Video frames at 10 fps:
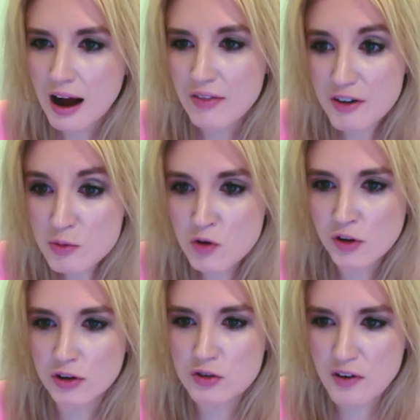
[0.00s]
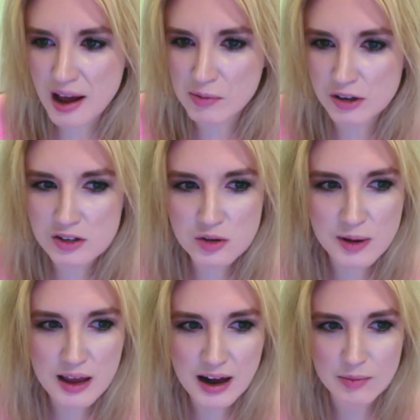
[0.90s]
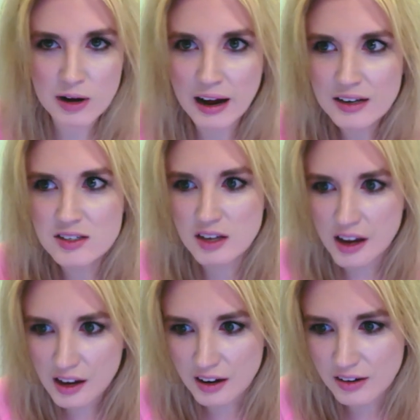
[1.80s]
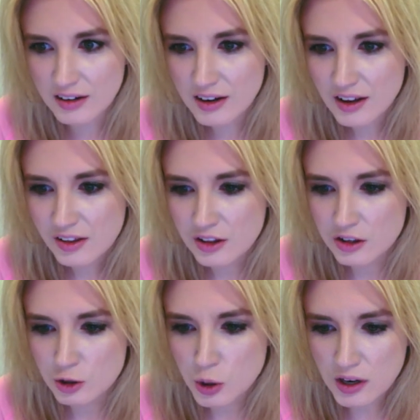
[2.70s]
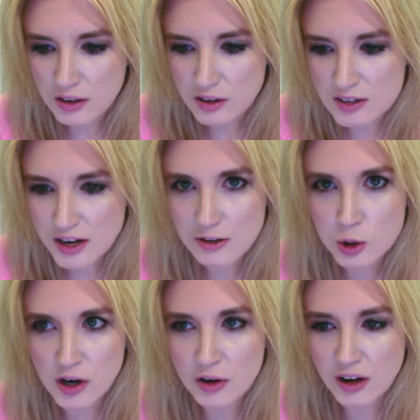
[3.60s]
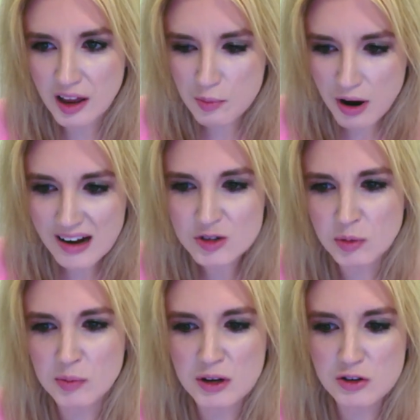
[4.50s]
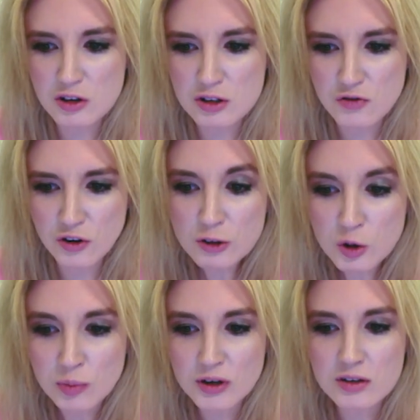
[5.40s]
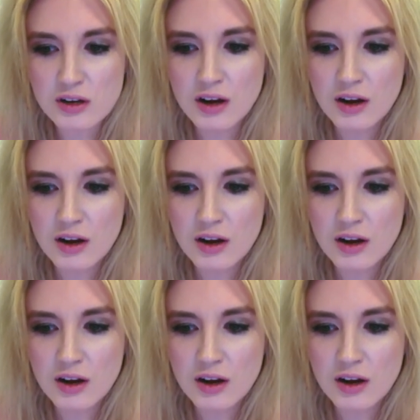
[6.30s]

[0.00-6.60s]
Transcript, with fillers: this movie looks fabulous to me, and I'm kind of scared that the second trailer can't possibly be as good as the first one because